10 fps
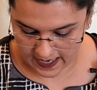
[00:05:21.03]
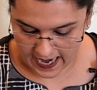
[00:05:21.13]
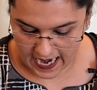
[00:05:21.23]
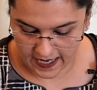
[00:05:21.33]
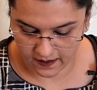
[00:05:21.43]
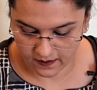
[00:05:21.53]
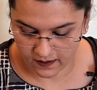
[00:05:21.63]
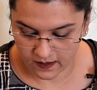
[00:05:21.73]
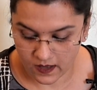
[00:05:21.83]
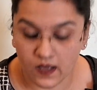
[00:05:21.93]
and
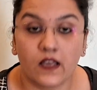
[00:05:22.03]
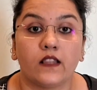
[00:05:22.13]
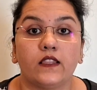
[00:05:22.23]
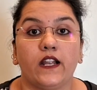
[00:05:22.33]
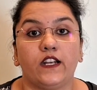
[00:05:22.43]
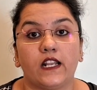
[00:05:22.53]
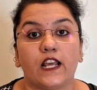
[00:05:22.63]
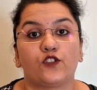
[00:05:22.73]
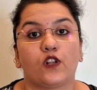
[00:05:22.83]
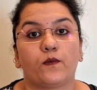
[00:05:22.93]
the
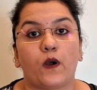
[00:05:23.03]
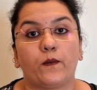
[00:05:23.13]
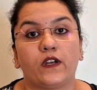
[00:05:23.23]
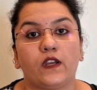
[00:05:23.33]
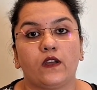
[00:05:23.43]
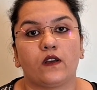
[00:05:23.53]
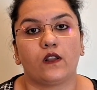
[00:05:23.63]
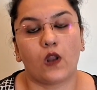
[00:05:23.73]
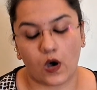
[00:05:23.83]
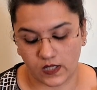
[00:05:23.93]
intellectual property
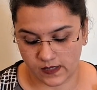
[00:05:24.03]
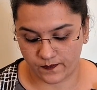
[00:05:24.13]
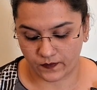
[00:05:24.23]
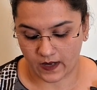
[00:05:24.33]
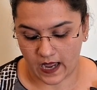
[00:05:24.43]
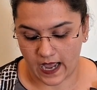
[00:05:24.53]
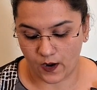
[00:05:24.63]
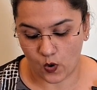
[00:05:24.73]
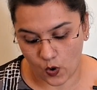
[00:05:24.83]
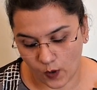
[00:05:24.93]
laws. I
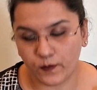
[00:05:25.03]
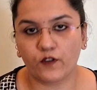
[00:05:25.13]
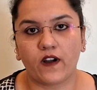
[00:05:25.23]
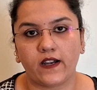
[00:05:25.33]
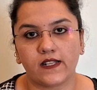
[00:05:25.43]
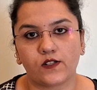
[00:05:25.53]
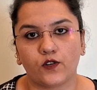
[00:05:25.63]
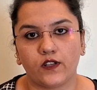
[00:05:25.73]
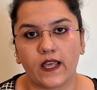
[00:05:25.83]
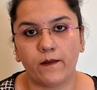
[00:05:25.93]
hope you've
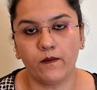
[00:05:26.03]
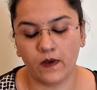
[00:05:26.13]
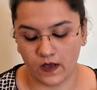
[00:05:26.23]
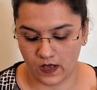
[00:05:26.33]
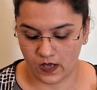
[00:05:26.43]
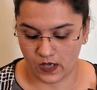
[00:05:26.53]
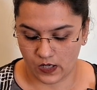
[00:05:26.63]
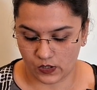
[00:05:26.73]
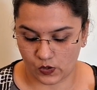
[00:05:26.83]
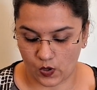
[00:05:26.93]
understood them.
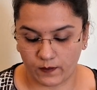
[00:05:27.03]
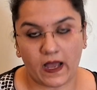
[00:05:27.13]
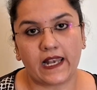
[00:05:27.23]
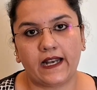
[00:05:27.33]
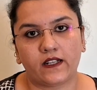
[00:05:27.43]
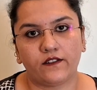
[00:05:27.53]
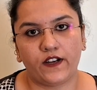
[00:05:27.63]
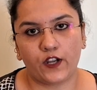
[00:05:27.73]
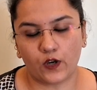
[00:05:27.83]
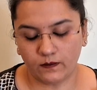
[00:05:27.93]
So in my later
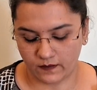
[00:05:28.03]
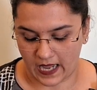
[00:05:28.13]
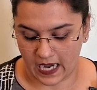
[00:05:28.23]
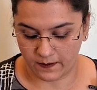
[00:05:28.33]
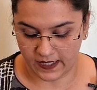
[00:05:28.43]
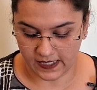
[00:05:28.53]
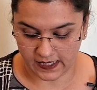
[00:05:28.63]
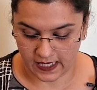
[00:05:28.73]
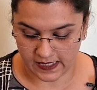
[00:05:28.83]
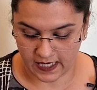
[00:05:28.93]
video, I'll be
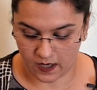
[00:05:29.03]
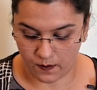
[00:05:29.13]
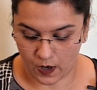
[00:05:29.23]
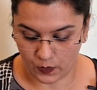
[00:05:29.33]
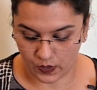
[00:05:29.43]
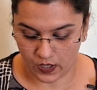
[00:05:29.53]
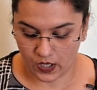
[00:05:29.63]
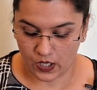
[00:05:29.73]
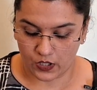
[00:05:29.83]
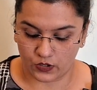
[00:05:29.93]
discussing about
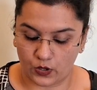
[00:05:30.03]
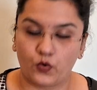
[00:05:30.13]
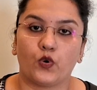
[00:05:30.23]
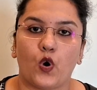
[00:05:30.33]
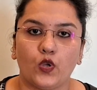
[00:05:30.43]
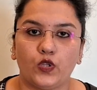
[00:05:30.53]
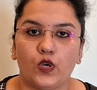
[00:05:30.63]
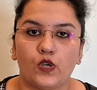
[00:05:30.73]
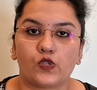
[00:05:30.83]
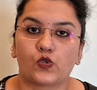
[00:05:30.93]
the growth,
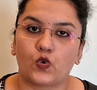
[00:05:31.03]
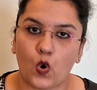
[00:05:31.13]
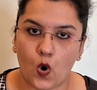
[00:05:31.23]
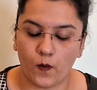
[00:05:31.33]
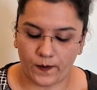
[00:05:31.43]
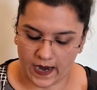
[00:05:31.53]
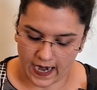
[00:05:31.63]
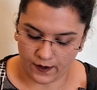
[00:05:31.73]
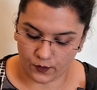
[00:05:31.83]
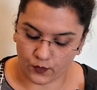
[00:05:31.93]
scope
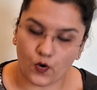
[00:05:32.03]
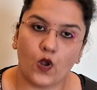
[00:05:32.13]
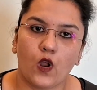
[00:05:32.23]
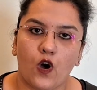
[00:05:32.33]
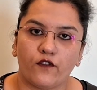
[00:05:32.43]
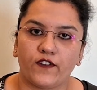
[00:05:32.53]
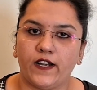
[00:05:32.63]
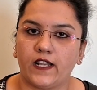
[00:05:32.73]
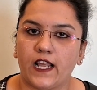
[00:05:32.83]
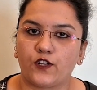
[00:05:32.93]
and role of
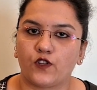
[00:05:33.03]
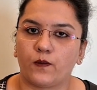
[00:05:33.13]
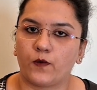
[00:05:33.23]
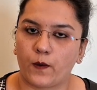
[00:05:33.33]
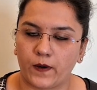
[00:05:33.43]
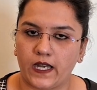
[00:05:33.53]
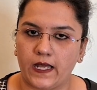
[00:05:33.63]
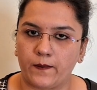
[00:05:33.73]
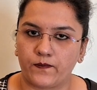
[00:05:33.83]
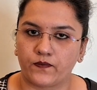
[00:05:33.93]
intellectual property.